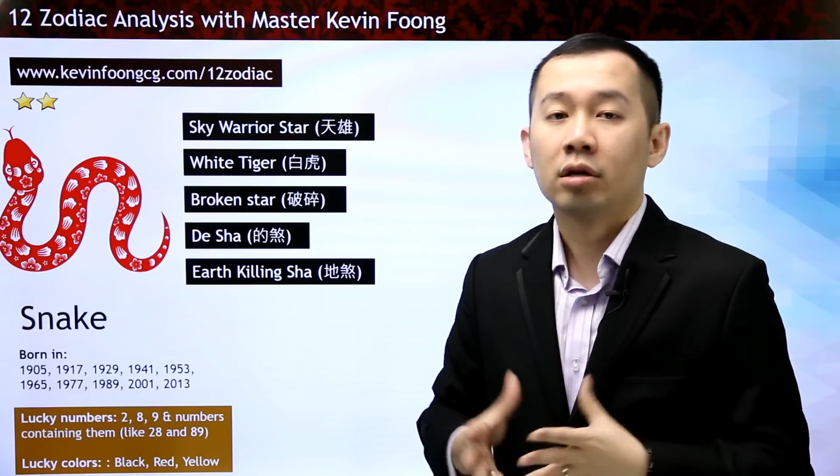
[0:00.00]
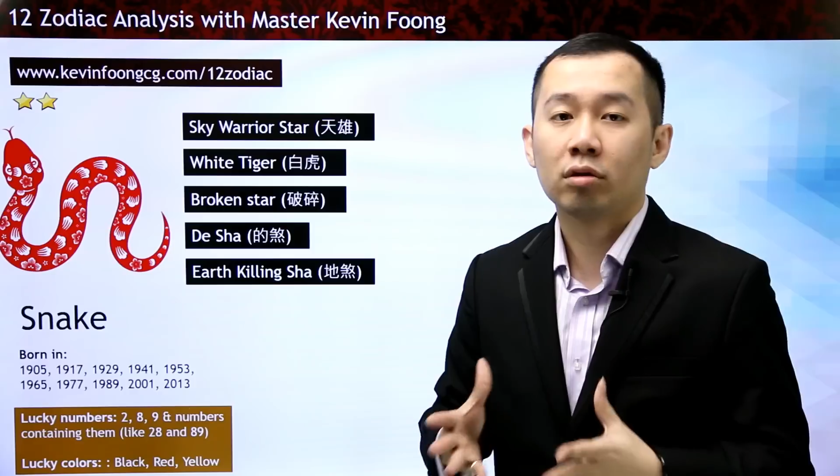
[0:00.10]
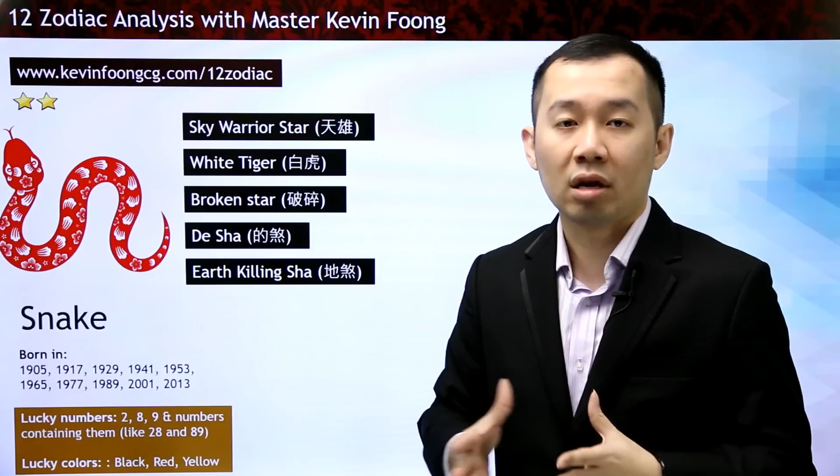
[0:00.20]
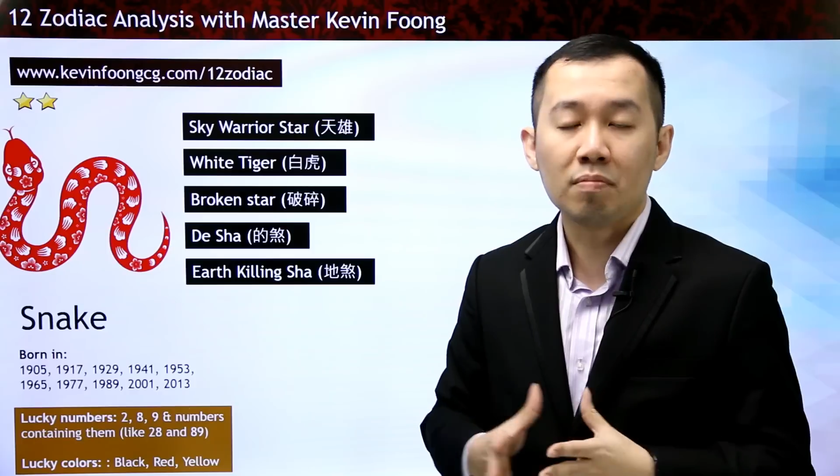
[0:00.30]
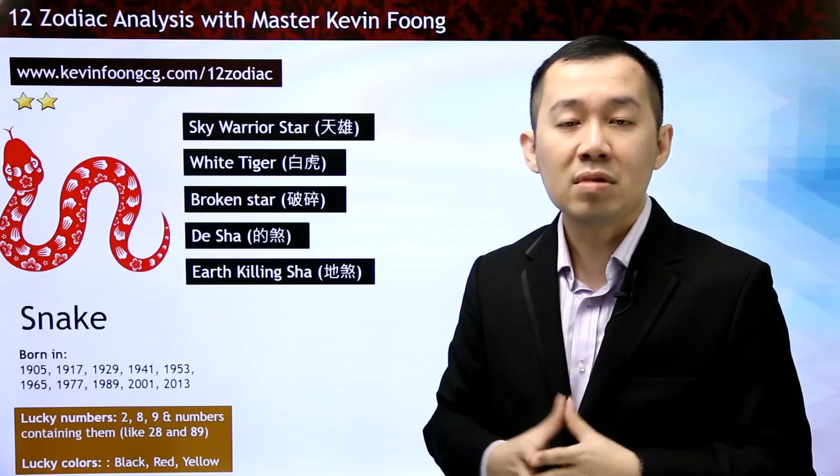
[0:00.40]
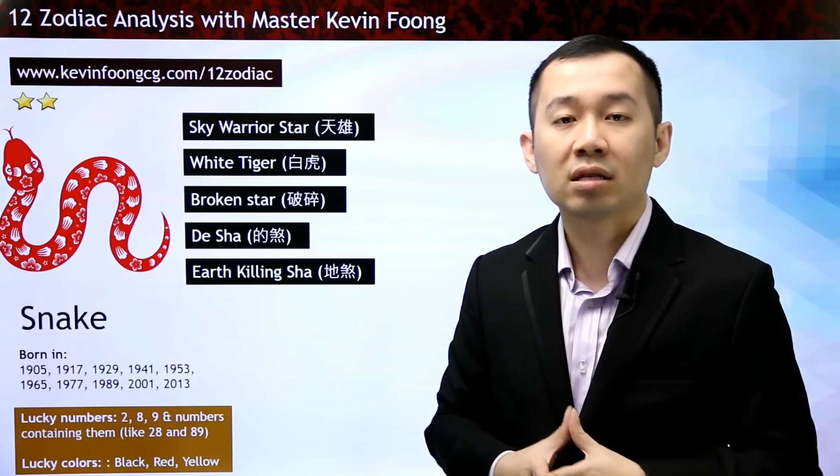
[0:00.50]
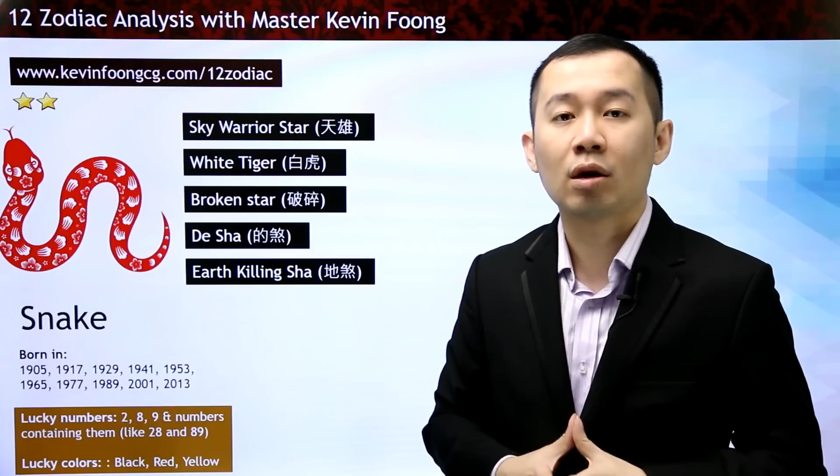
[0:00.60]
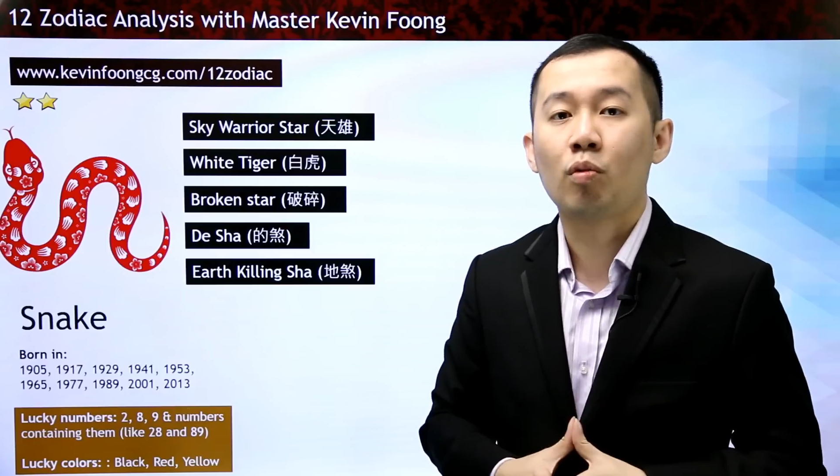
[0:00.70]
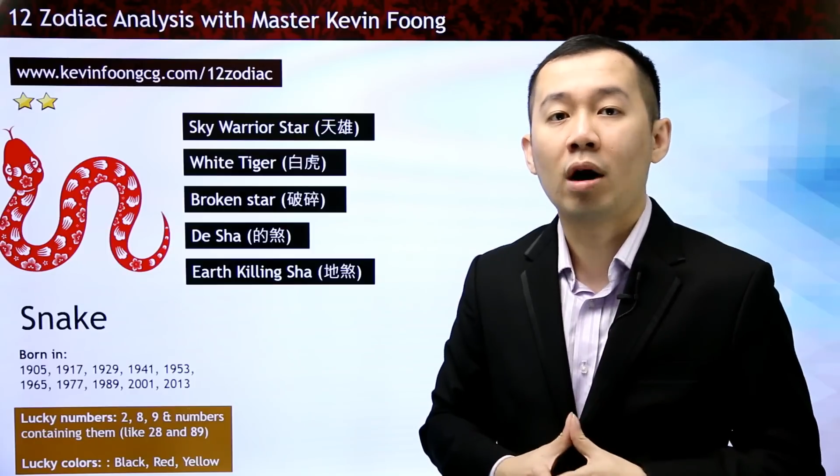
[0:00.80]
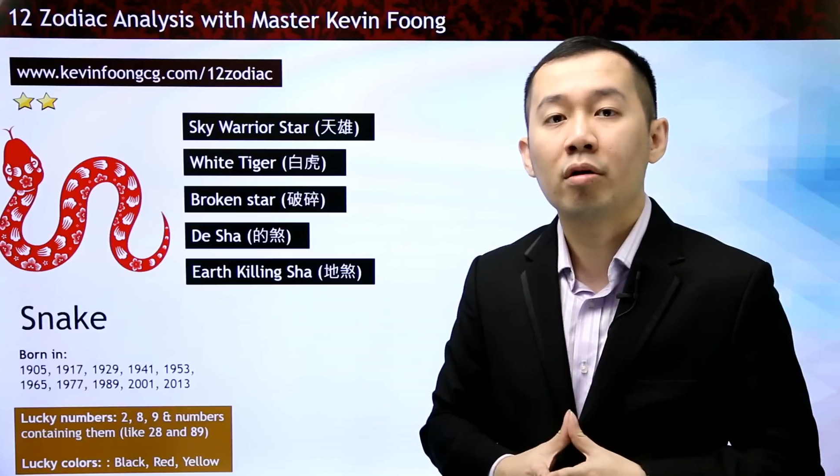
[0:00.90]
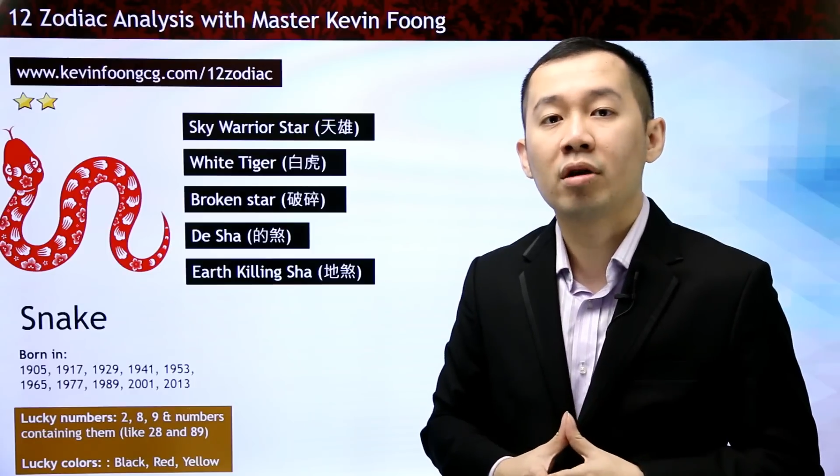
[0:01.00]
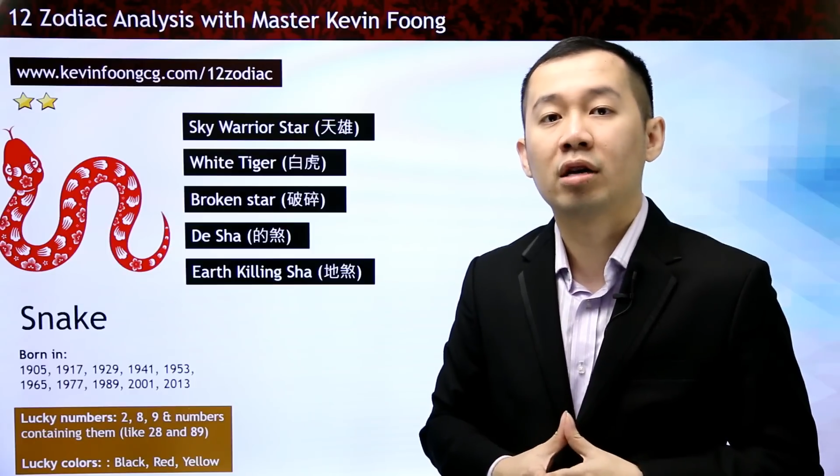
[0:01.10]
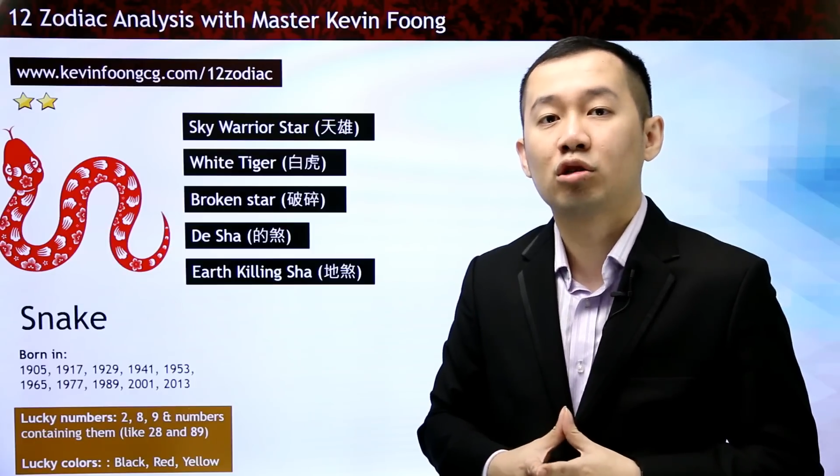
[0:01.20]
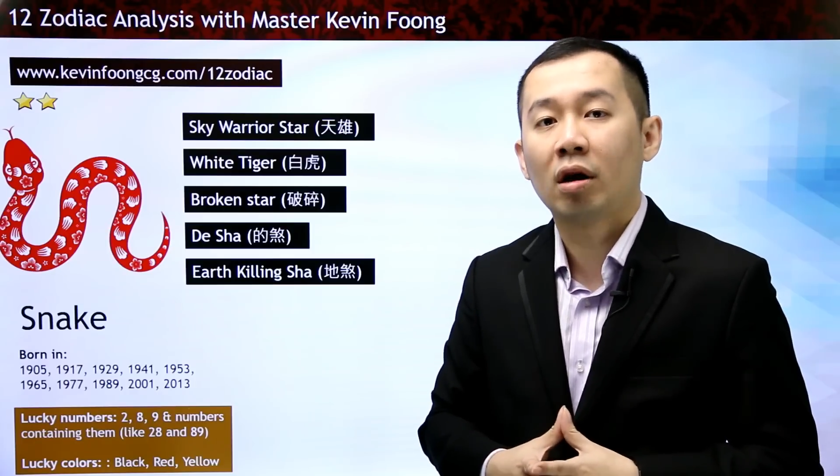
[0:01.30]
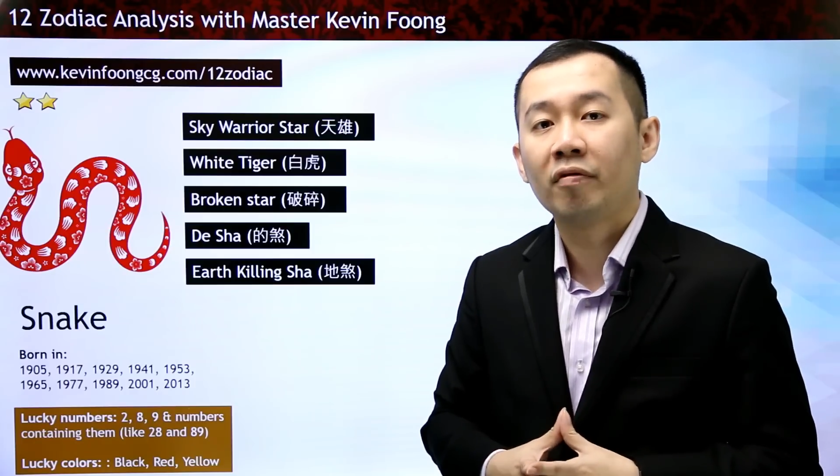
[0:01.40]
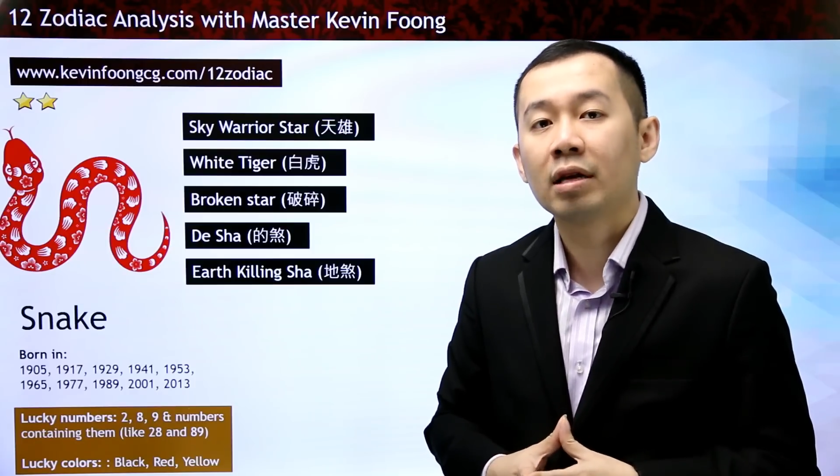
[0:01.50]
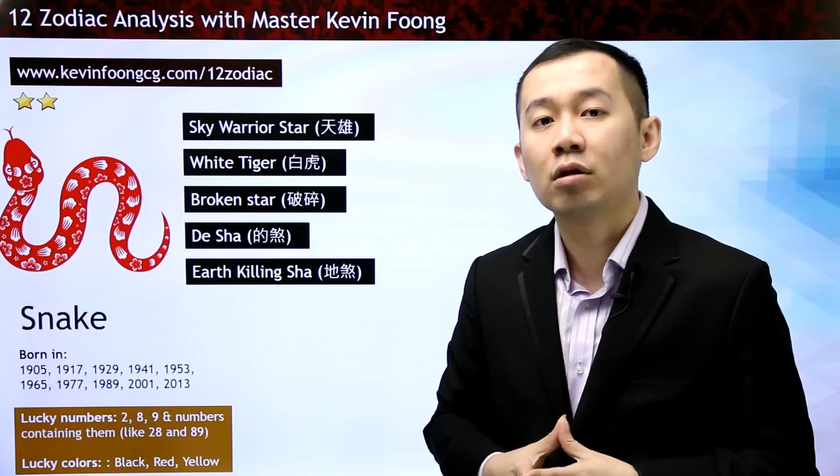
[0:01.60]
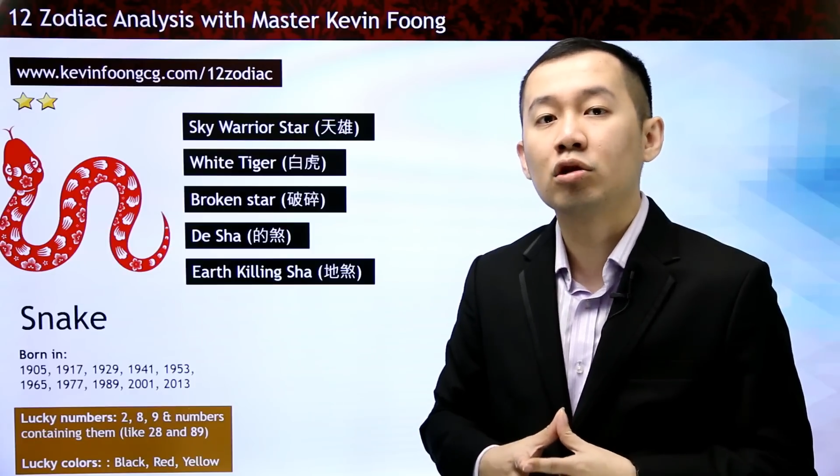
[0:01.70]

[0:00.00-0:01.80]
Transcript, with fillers: So it means that while you are traveling,